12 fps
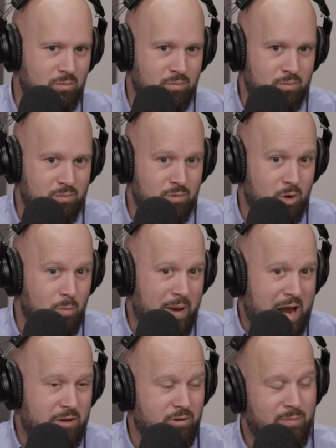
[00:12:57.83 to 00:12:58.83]
No
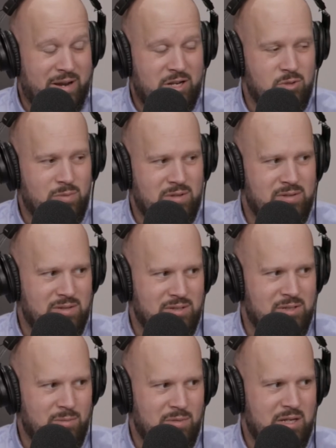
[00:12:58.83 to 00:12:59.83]
battery management
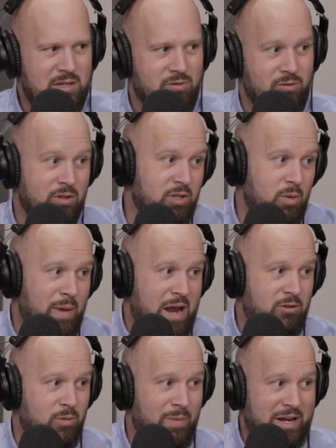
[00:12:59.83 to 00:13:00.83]
system needed. Really, the
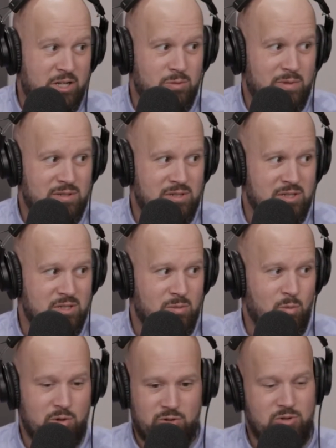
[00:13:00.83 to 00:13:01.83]
battery management system
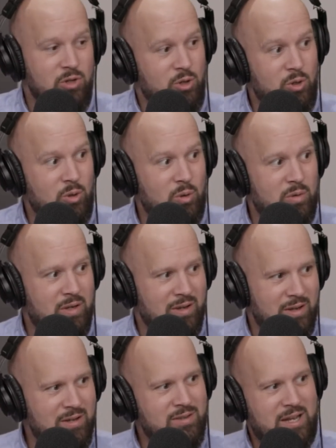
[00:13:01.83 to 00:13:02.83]
was the dude.
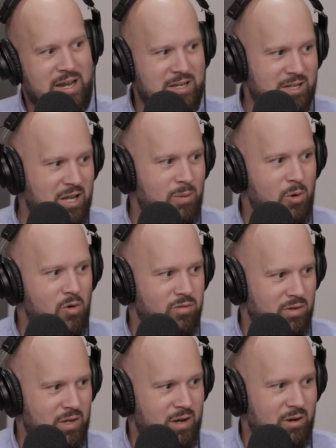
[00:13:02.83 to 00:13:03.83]
They had to come over
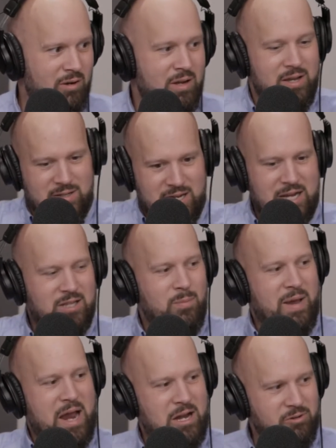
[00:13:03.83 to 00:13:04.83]
there, take the
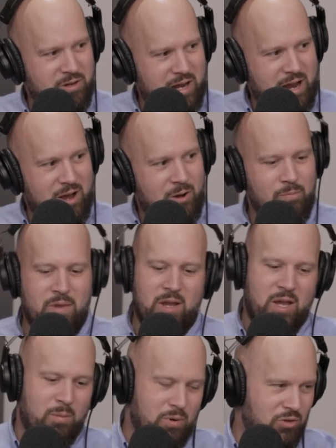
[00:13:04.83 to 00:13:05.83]
battery out,
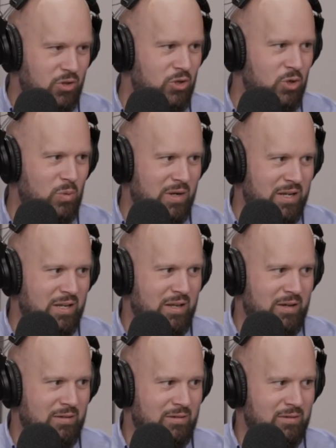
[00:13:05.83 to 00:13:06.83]
and put the new one in.